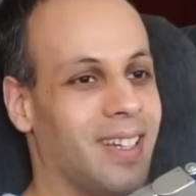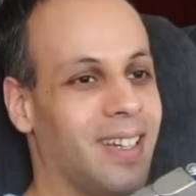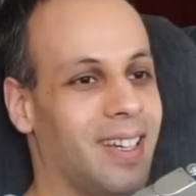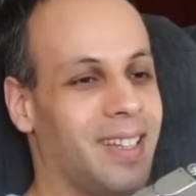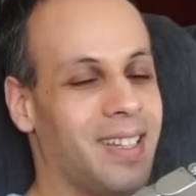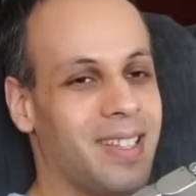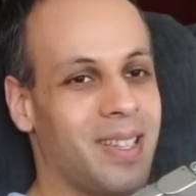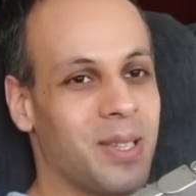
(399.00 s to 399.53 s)

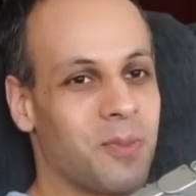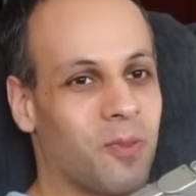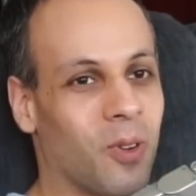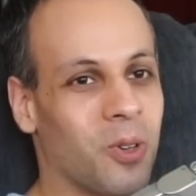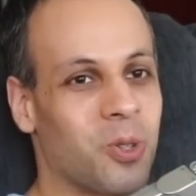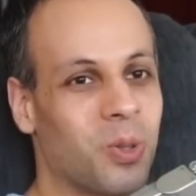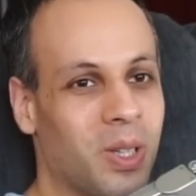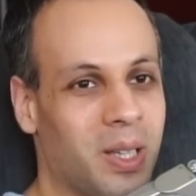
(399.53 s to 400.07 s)
it, there's
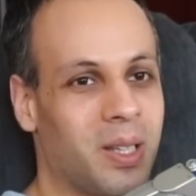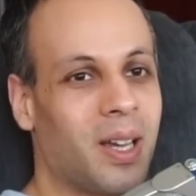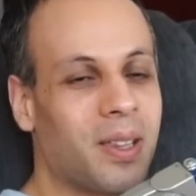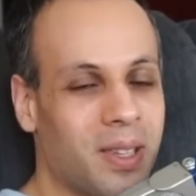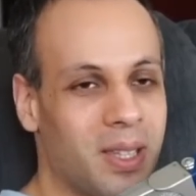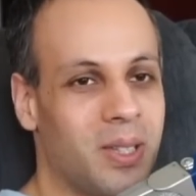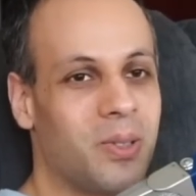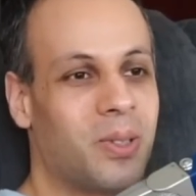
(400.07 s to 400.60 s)
virtually
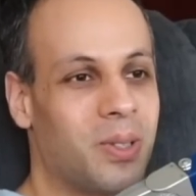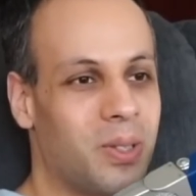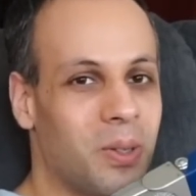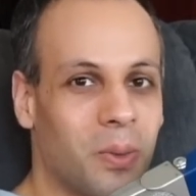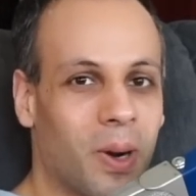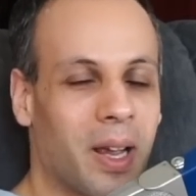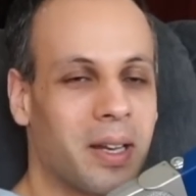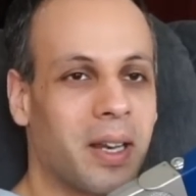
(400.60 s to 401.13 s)
nothing you can do
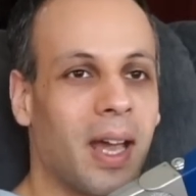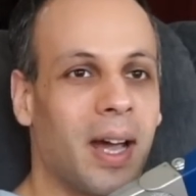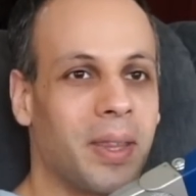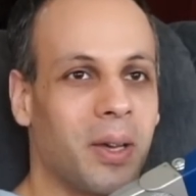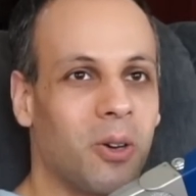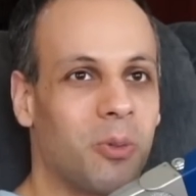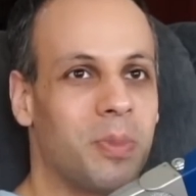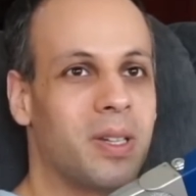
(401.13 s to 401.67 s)
right now
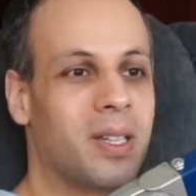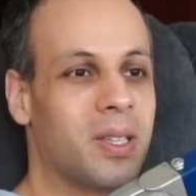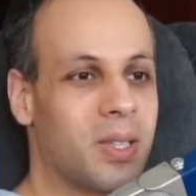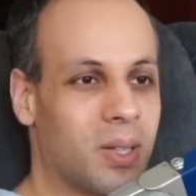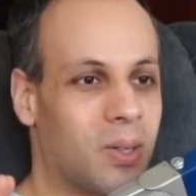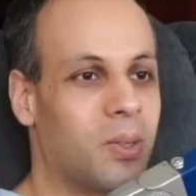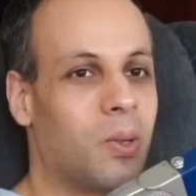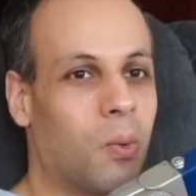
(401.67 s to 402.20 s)
that would be
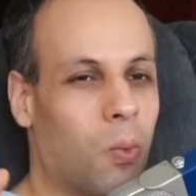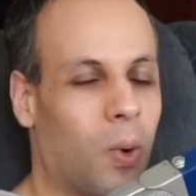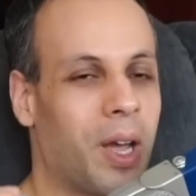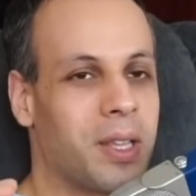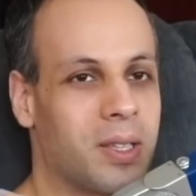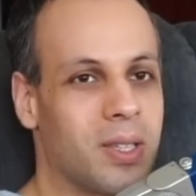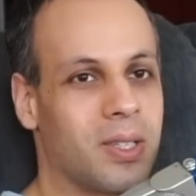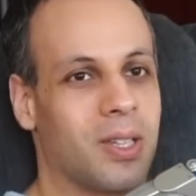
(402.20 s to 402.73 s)
considered the
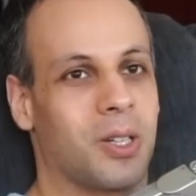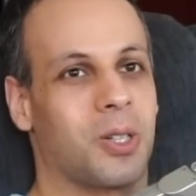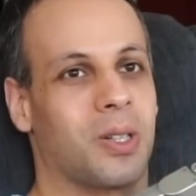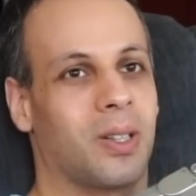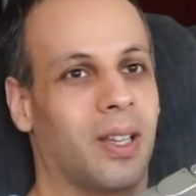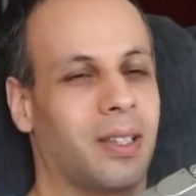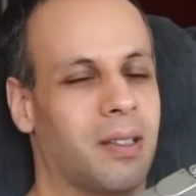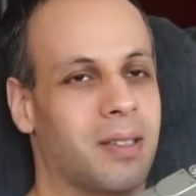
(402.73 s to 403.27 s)
right decision.
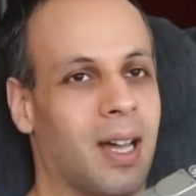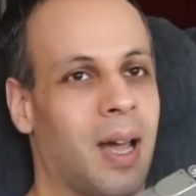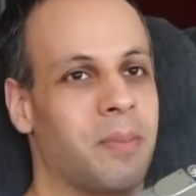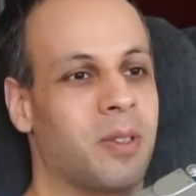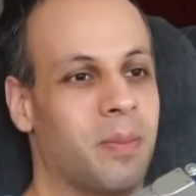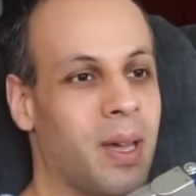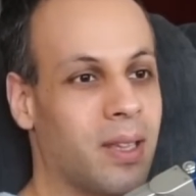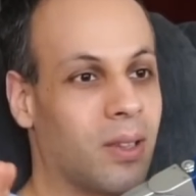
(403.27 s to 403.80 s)
Like the time
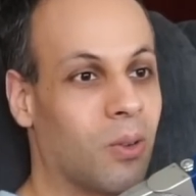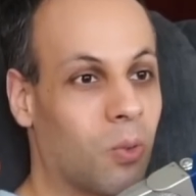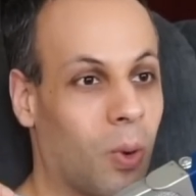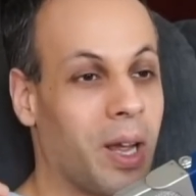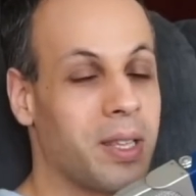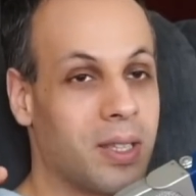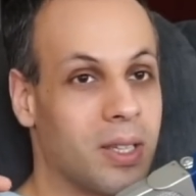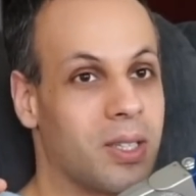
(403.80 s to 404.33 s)
to make the
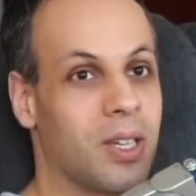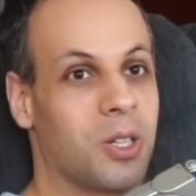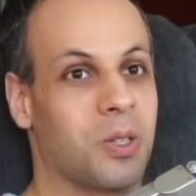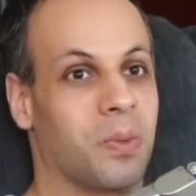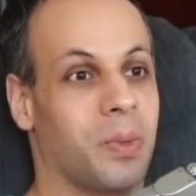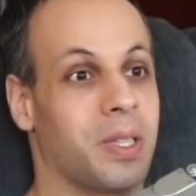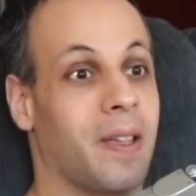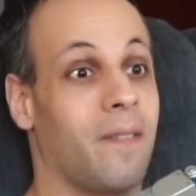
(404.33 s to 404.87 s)
right decision
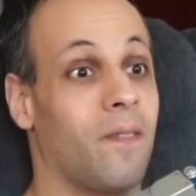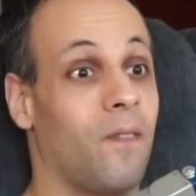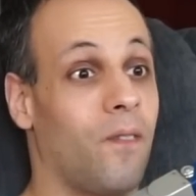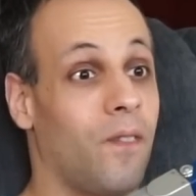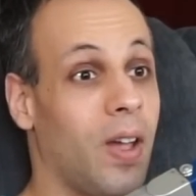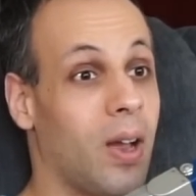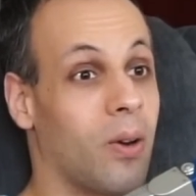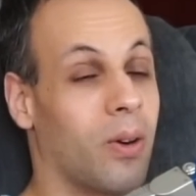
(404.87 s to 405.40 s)
was a
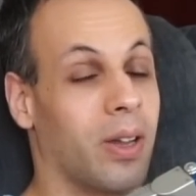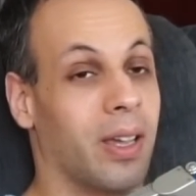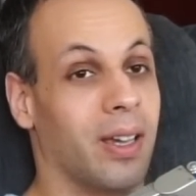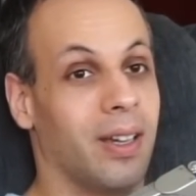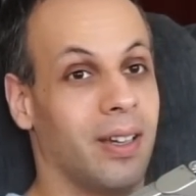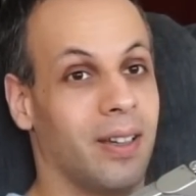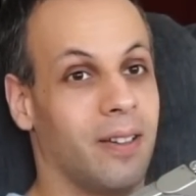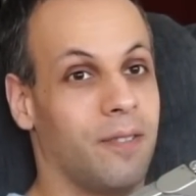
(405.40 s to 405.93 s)
very,
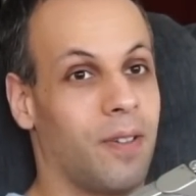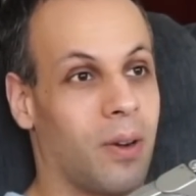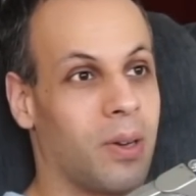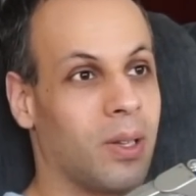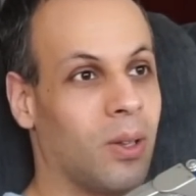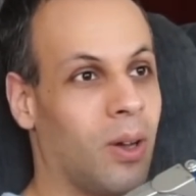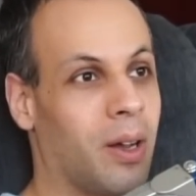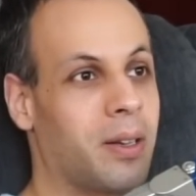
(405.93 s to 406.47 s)
very
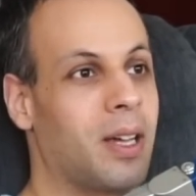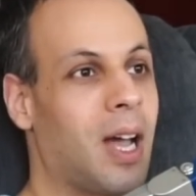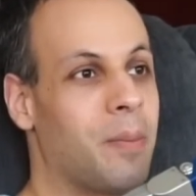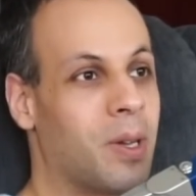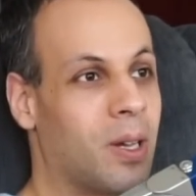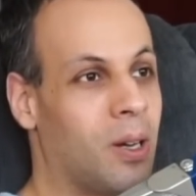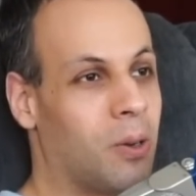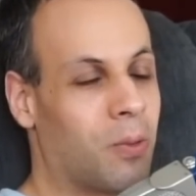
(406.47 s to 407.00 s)
long time
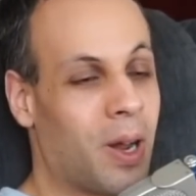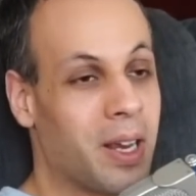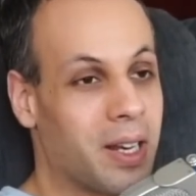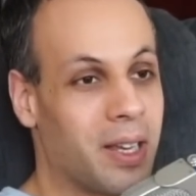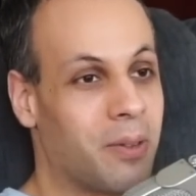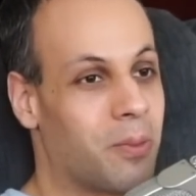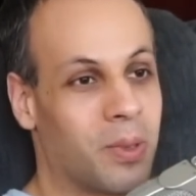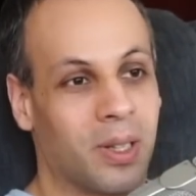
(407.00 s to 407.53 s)
ago, right?
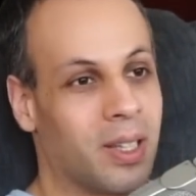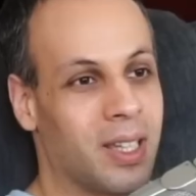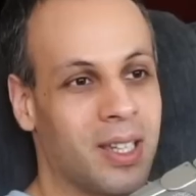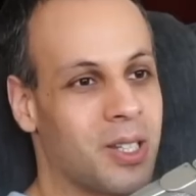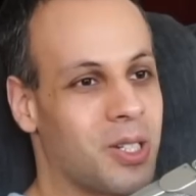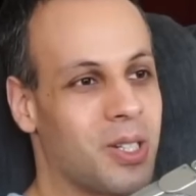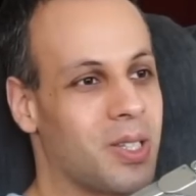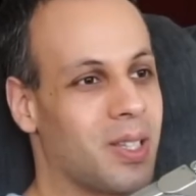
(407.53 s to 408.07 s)
It really
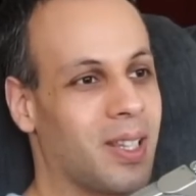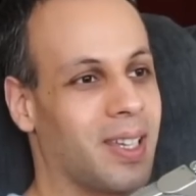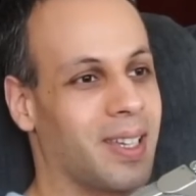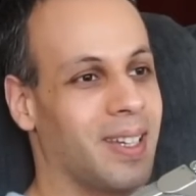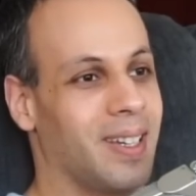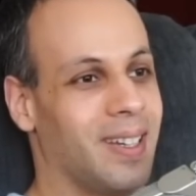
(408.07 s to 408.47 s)
is just like